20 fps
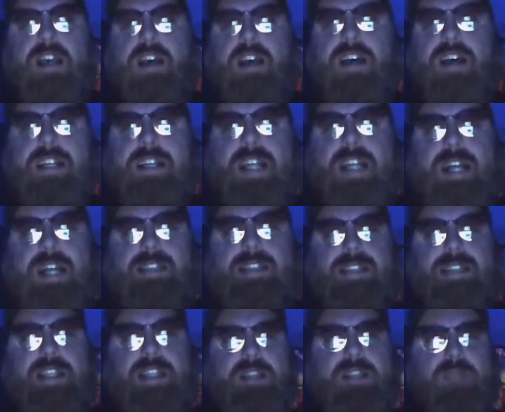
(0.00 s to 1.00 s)
Uh,
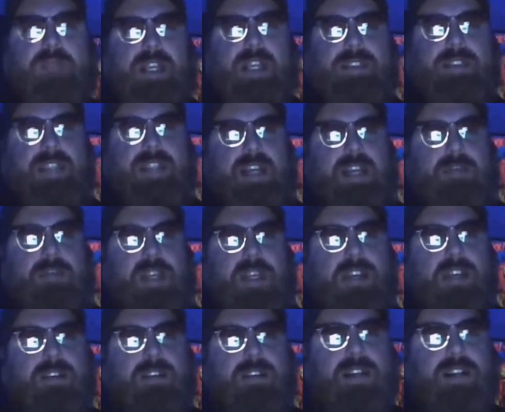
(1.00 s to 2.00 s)
guys, in the meantime, here